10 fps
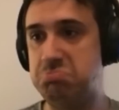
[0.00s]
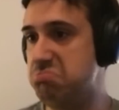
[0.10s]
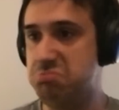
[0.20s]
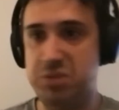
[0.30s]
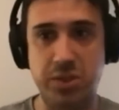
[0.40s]

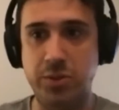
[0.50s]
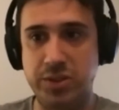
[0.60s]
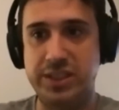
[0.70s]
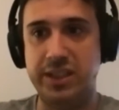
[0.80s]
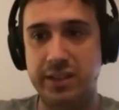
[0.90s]
You know, you
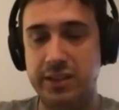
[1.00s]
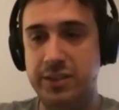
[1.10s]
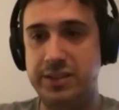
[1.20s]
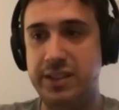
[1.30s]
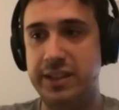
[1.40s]
still
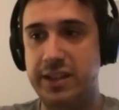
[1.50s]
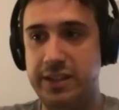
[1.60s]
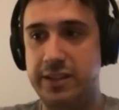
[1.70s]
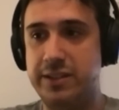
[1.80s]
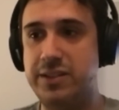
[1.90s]
get
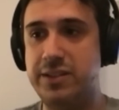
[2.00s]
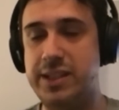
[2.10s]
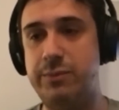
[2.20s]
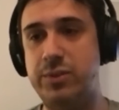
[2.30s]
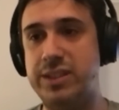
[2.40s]
the
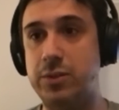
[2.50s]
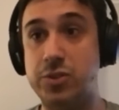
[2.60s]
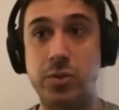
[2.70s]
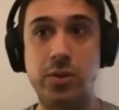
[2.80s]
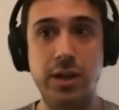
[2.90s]
same few
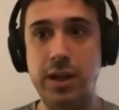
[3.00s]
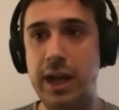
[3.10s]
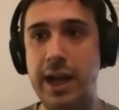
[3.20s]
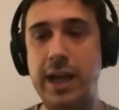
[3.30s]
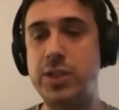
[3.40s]
cycles. So
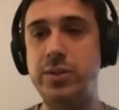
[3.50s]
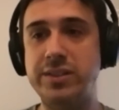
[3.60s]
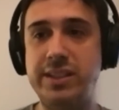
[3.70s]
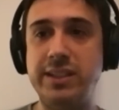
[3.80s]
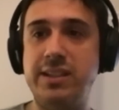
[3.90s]
I actually don't
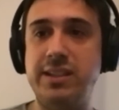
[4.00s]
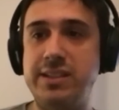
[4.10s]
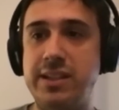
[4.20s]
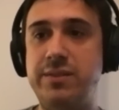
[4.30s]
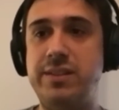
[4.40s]
think this
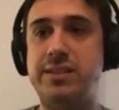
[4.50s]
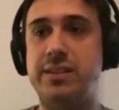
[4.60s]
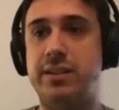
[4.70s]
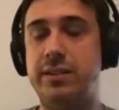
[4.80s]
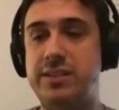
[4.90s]
incentive is
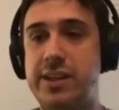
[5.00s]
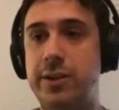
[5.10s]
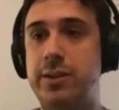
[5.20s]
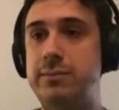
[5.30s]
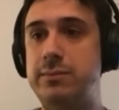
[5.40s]

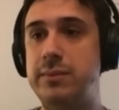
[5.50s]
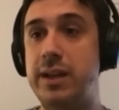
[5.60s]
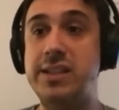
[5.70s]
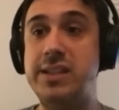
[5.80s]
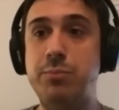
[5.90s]
here,
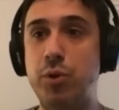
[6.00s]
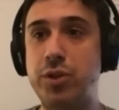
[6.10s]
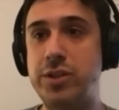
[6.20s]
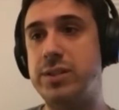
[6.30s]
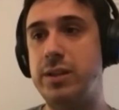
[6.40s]
and it's
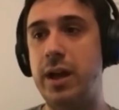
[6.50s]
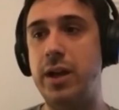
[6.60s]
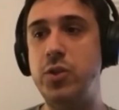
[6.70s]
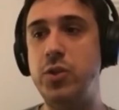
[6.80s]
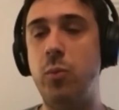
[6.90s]
important.
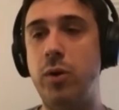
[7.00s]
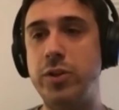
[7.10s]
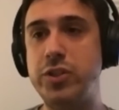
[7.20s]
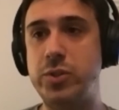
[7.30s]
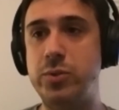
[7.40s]
You don't
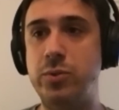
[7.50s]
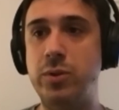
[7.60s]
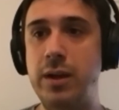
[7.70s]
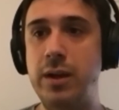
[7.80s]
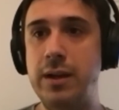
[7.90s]
want to,
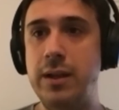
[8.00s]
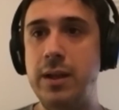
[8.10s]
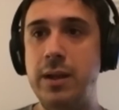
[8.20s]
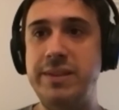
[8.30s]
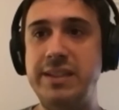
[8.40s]

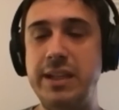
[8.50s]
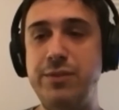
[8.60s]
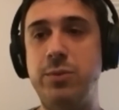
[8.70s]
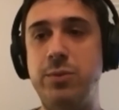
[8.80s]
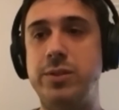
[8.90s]
basically,
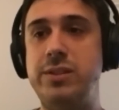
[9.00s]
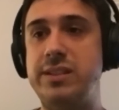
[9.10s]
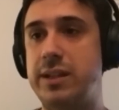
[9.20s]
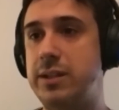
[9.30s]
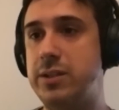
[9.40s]
if you want to
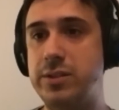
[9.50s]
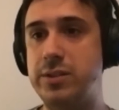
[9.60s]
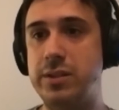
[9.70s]
design a good